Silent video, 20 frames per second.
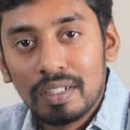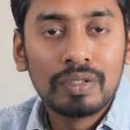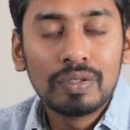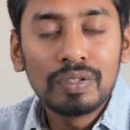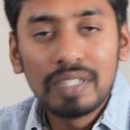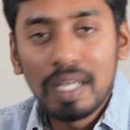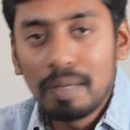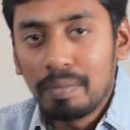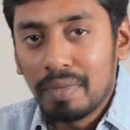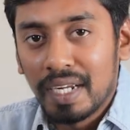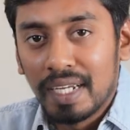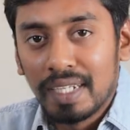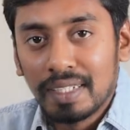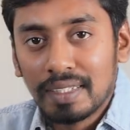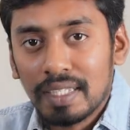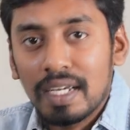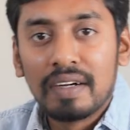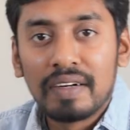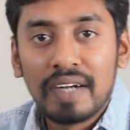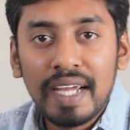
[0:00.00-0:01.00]
To
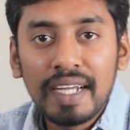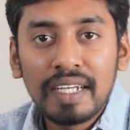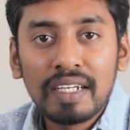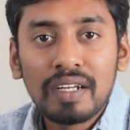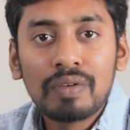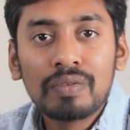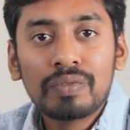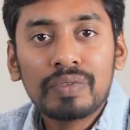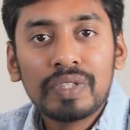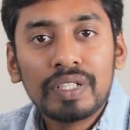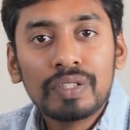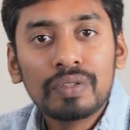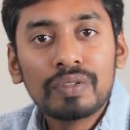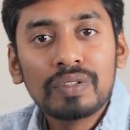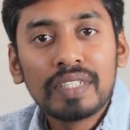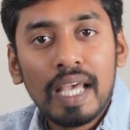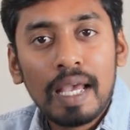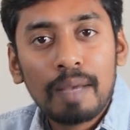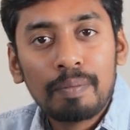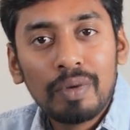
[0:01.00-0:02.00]
summarize, right now we
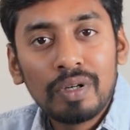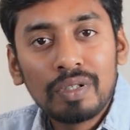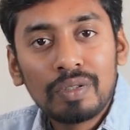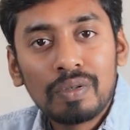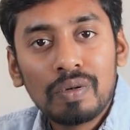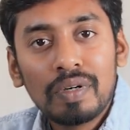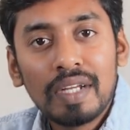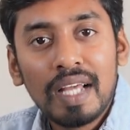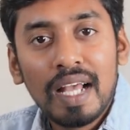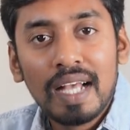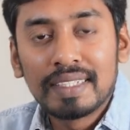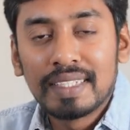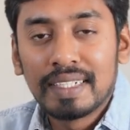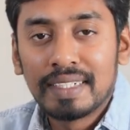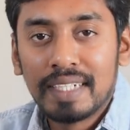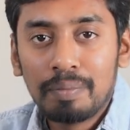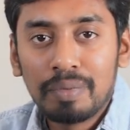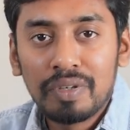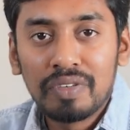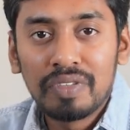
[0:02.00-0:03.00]
use embed code as a
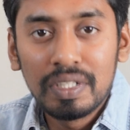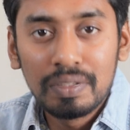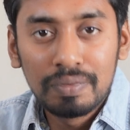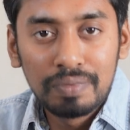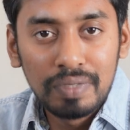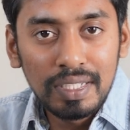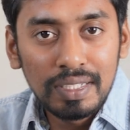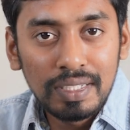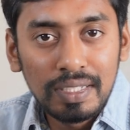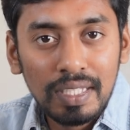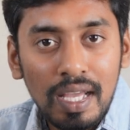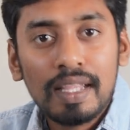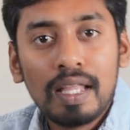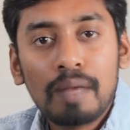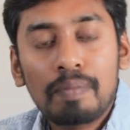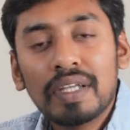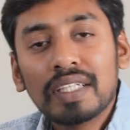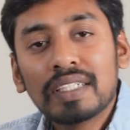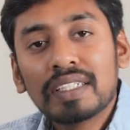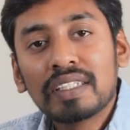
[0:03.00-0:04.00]
temporary fix. The
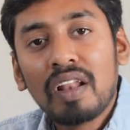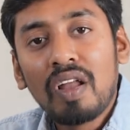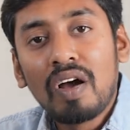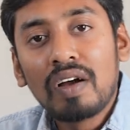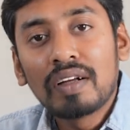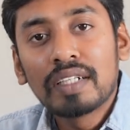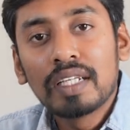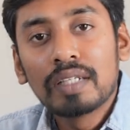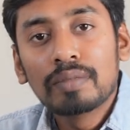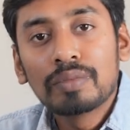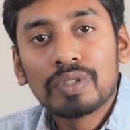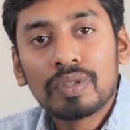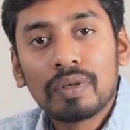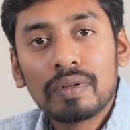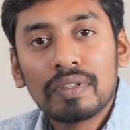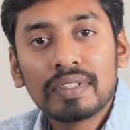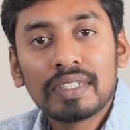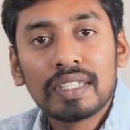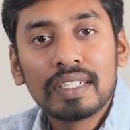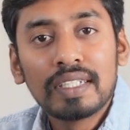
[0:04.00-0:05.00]
best long-term
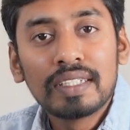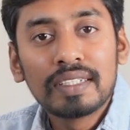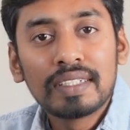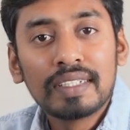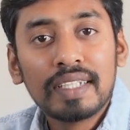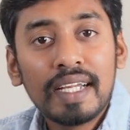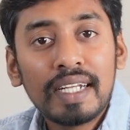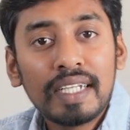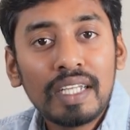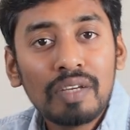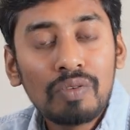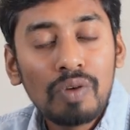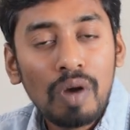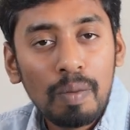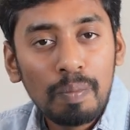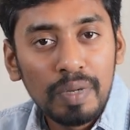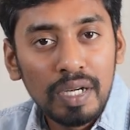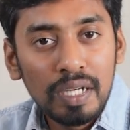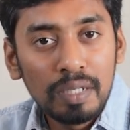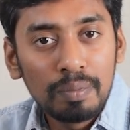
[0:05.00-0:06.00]
solution is native
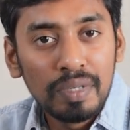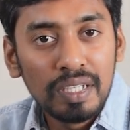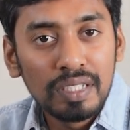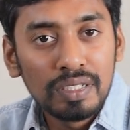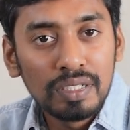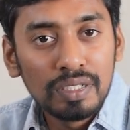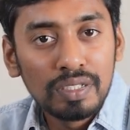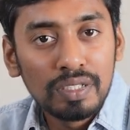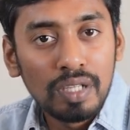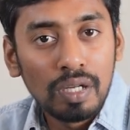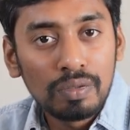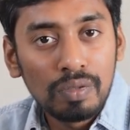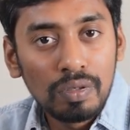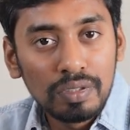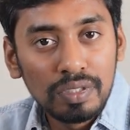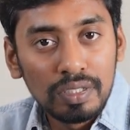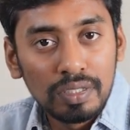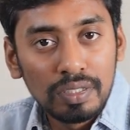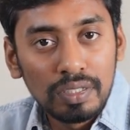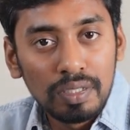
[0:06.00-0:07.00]
component-based
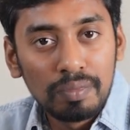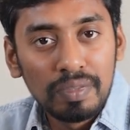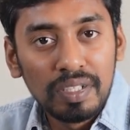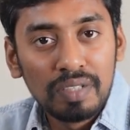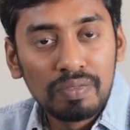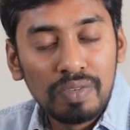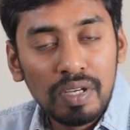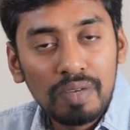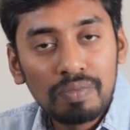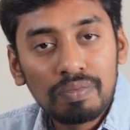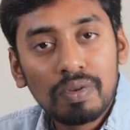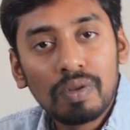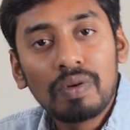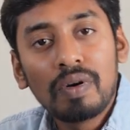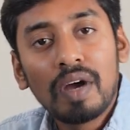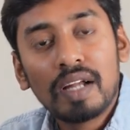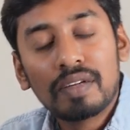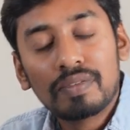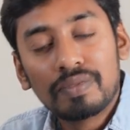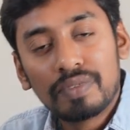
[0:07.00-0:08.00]
shortcode system in Webflow
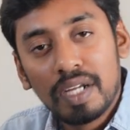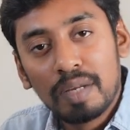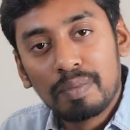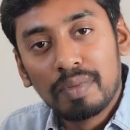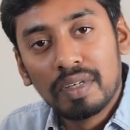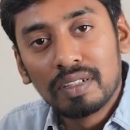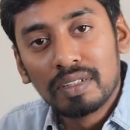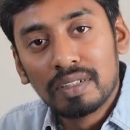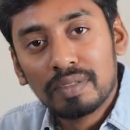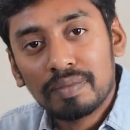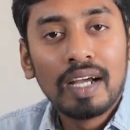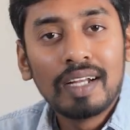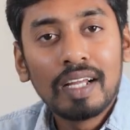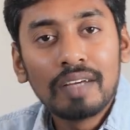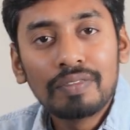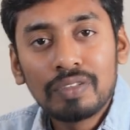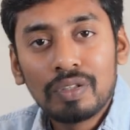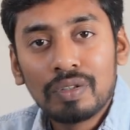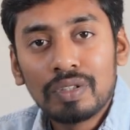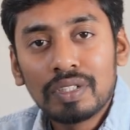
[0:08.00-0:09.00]
and Framer. And
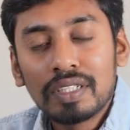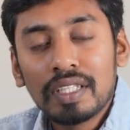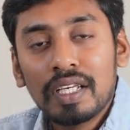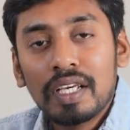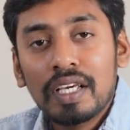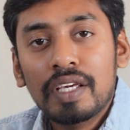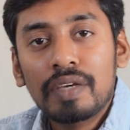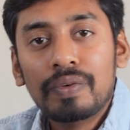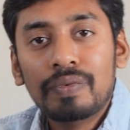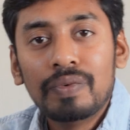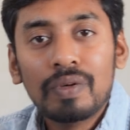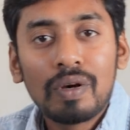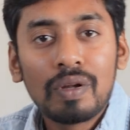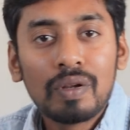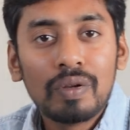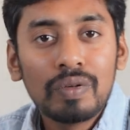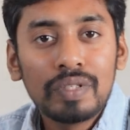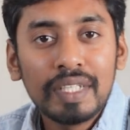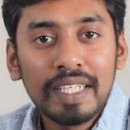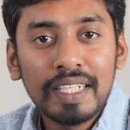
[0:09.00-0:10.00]
of course, if you are
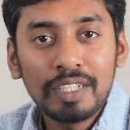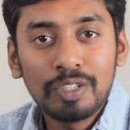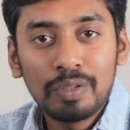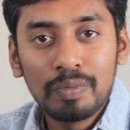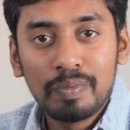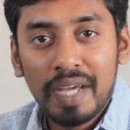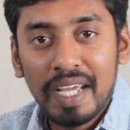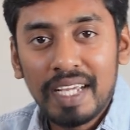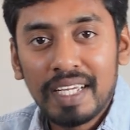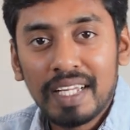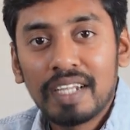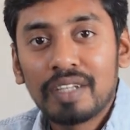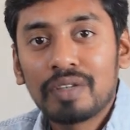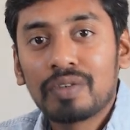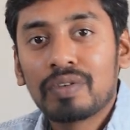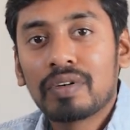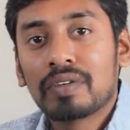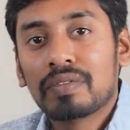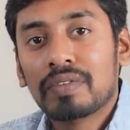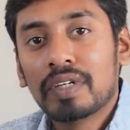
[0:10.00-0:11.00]
looking to migrate
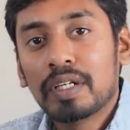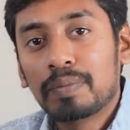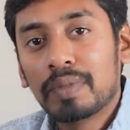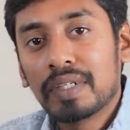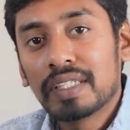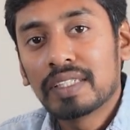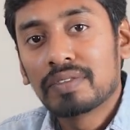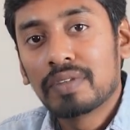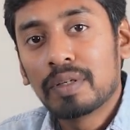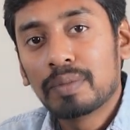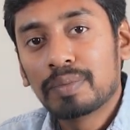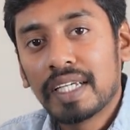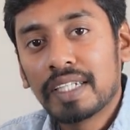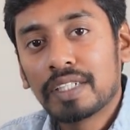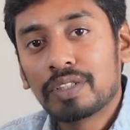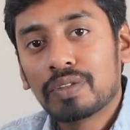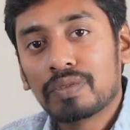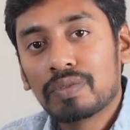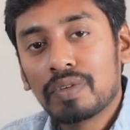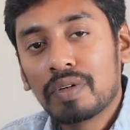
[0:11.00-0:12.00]
your WordPress
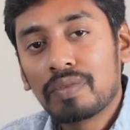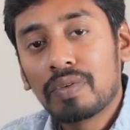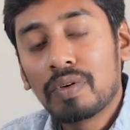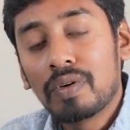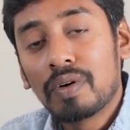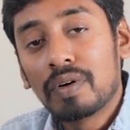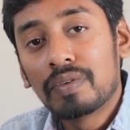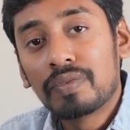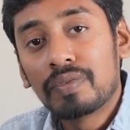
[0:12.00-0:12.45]
website to Webflow or